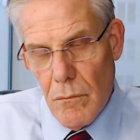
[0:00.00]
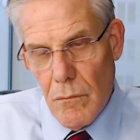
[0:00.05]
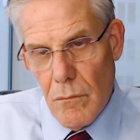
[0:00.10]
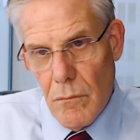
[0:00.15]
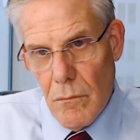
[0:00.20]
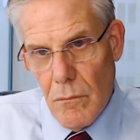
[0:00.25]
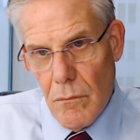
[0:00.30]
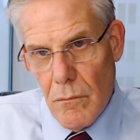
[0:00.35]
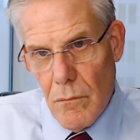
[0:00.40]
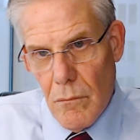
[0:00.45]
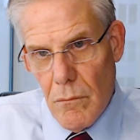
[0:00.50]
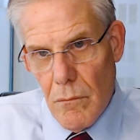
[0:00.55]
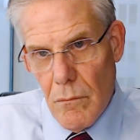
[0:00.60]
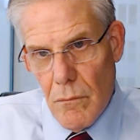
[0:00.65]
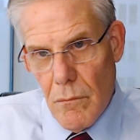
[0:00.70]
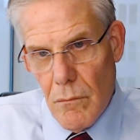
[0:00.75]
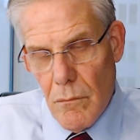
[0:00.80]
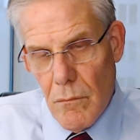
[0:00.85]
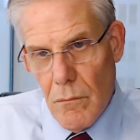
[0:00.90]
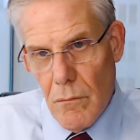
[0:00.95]

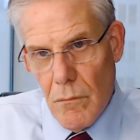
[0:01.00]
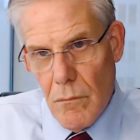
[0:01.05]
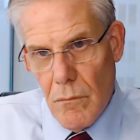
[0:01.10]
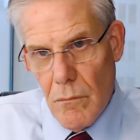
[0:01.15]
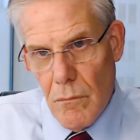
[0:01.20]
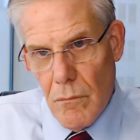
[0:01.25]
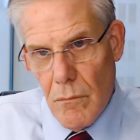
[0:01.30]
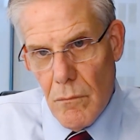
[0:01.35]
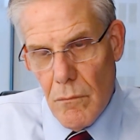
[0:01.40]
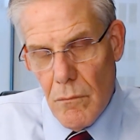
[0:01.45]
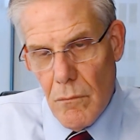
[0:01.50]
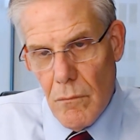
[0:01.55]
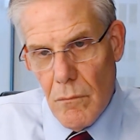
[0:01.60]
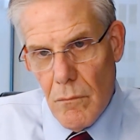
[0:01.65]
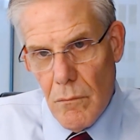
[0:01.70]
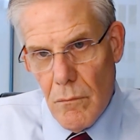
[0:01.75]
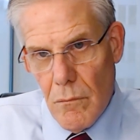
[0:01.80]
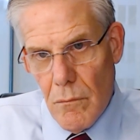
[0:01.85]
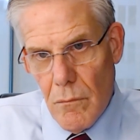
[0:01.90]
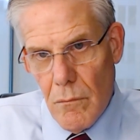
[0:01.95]

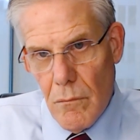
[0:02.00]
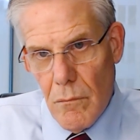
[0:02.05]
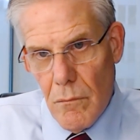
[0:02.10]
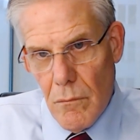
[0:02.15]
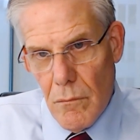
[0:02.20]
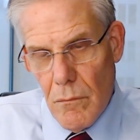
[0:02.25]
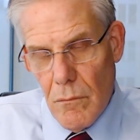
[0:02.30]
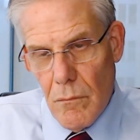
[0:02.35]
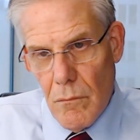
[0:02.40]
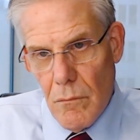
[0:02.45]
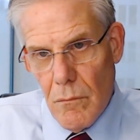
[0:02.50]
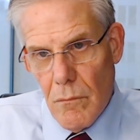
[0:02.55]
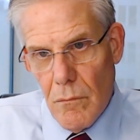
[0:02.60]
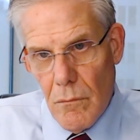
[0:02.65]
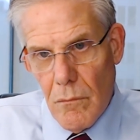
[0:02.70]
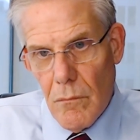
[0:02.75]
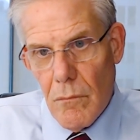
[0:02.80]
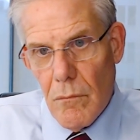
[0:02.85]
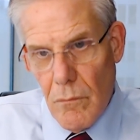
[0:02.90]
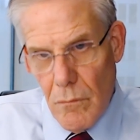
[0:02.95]

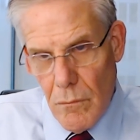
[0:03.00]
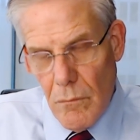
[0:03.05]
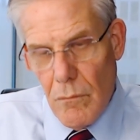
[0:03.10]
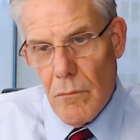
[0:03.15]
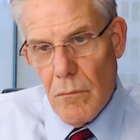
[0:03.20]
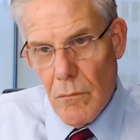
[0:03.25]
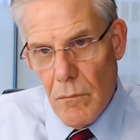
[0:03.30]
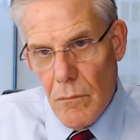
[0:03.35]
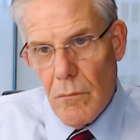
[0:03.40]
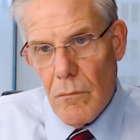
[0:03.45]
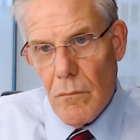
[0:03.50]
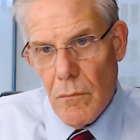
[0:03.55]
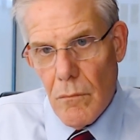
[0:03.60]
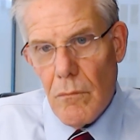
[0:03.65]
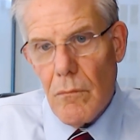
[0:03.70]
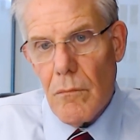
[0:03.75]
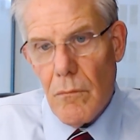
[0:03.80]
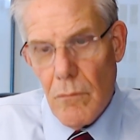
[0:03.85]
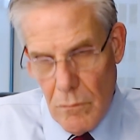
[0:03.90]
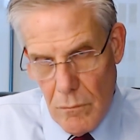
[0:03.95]

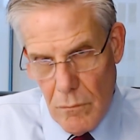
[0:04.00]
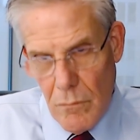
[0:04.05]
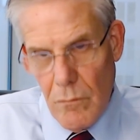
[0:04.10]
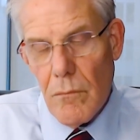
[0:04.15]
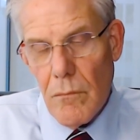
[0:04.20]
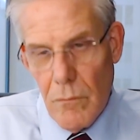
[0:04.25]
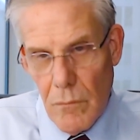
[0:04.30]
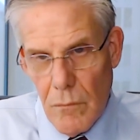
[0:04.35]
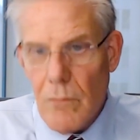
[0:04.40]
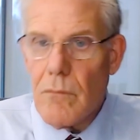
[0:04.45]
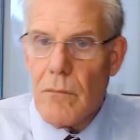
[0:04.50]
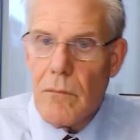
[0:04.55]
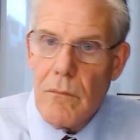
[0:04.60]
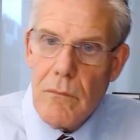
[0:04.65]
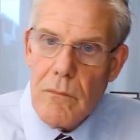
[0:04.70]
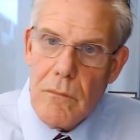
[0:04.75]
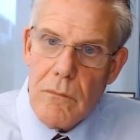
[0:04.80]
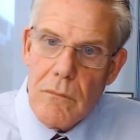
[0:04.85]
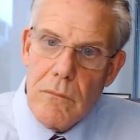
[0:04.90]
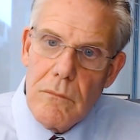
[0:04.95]

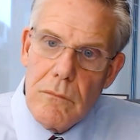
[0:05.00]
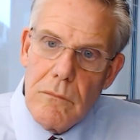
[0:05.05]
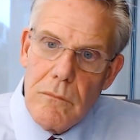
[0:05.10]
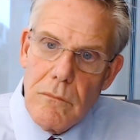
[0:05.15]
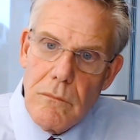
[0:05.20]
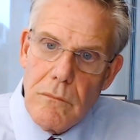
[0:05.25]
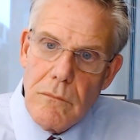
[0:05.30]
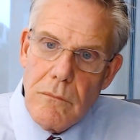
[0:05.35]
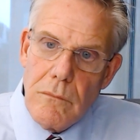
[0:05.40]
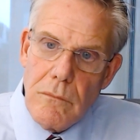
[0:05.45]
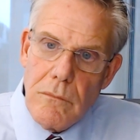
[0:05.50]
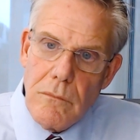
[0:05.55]
No words are spoken by the person on screen.